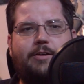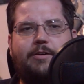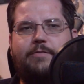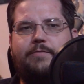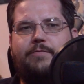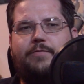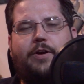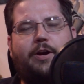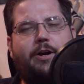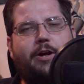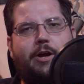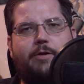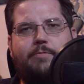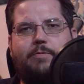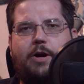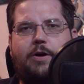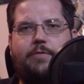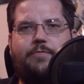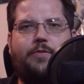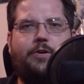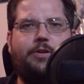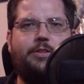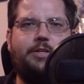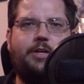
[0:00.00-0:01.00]
very
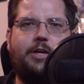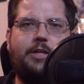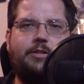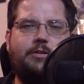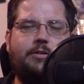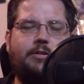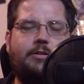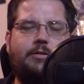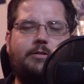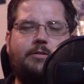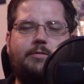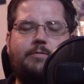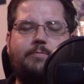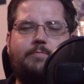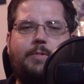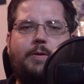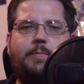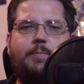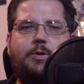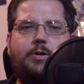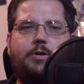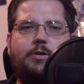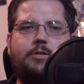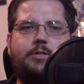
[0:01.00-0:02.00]
rough on the other
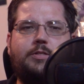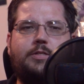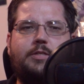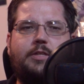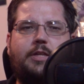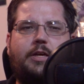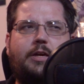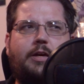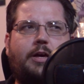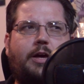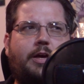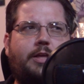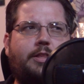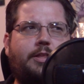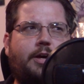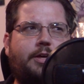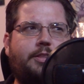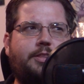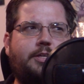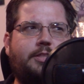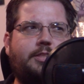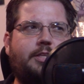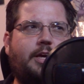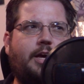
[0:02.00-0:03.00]
members. They, I, I
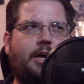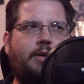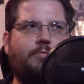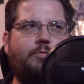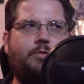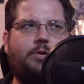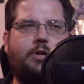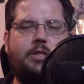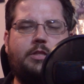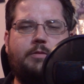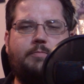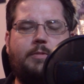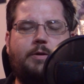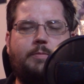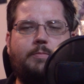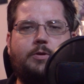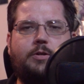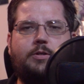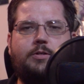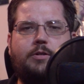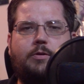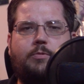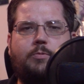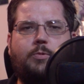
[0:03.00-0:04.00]
think they have one of the
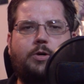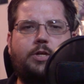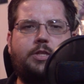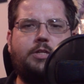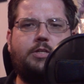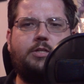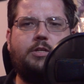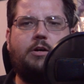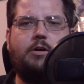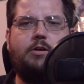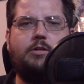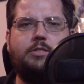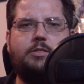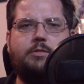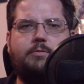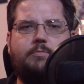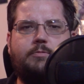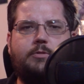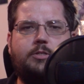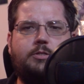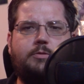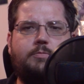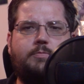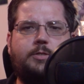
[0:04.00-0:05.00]
members, or one of the dolls
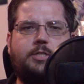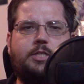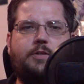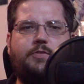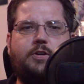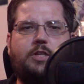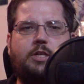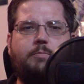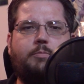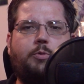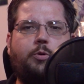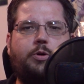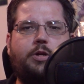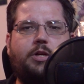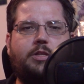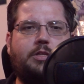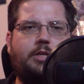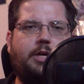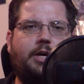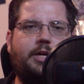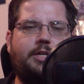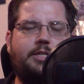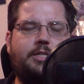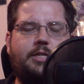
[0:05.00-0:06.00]
specifically point out
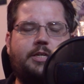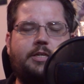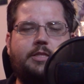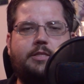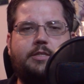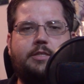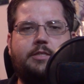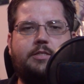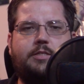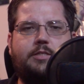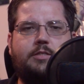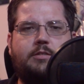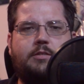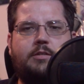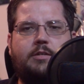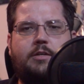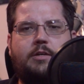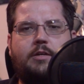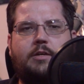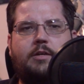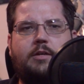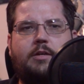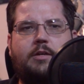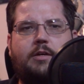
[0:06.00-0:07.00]
the idea that this,
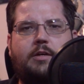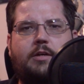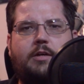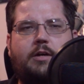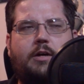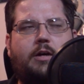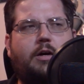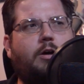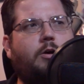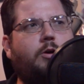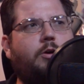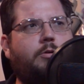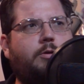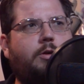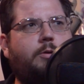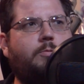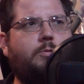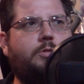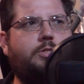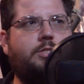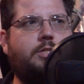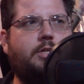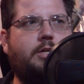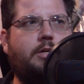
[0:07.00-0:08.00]
uh, it, it
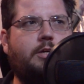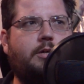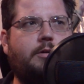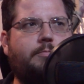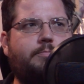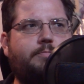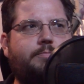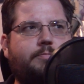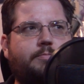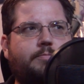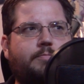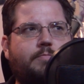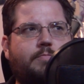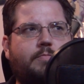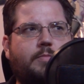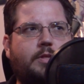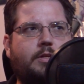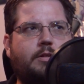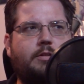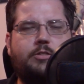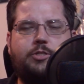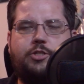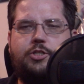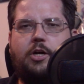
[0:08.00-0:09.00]
was um,
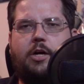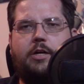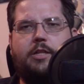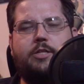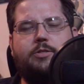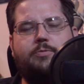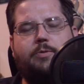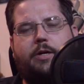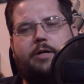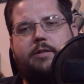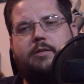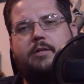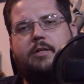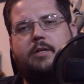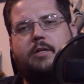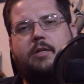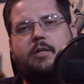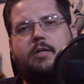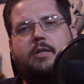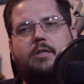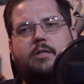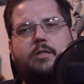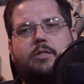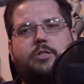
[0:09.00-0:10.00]
Sean, that's right.
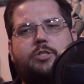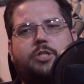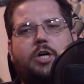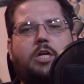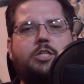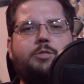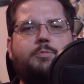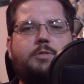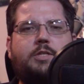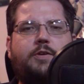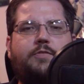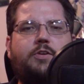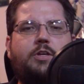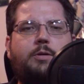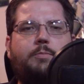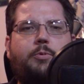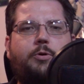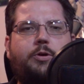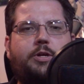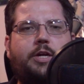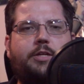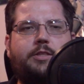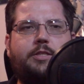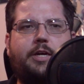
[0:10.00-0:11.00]
Sean specifically
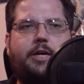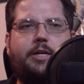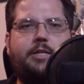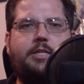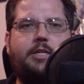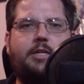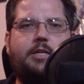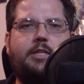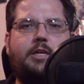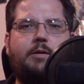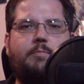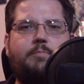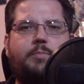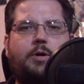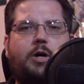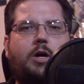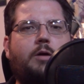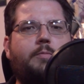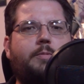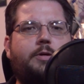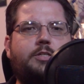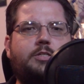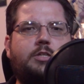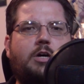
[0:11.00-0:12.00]
point out the idea that
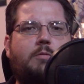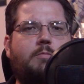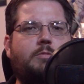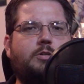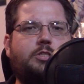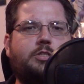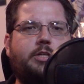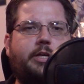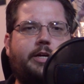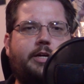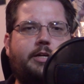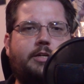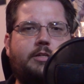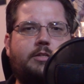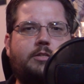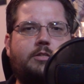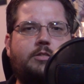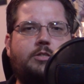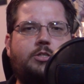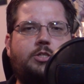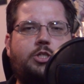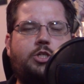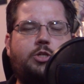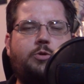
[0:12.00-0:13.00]
Barbie is almost like
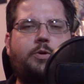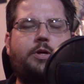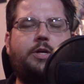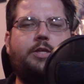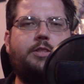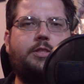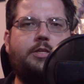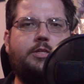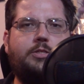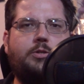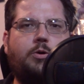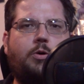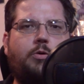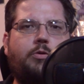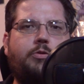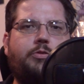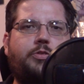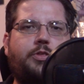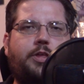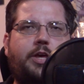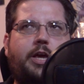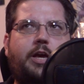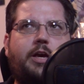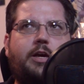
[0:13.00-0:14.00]
doing this whole
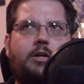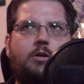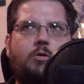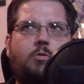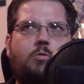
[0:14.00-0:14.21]
thing in